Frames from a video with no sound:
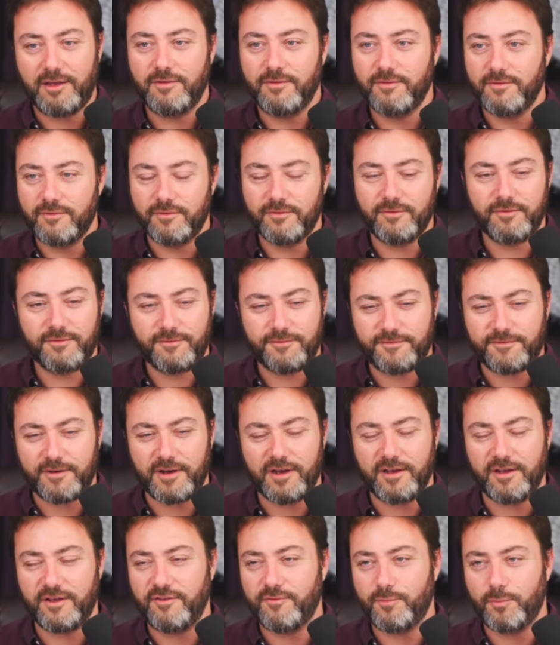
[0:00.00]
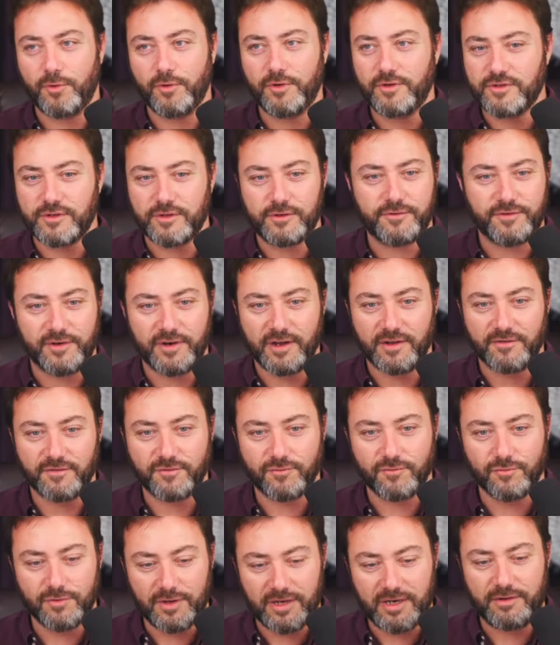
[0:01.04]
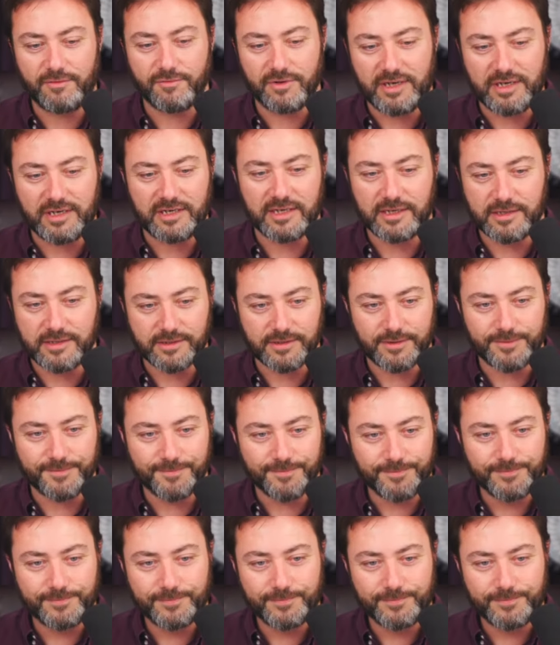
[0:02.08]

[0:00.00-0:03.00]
5.25. Really, really decent.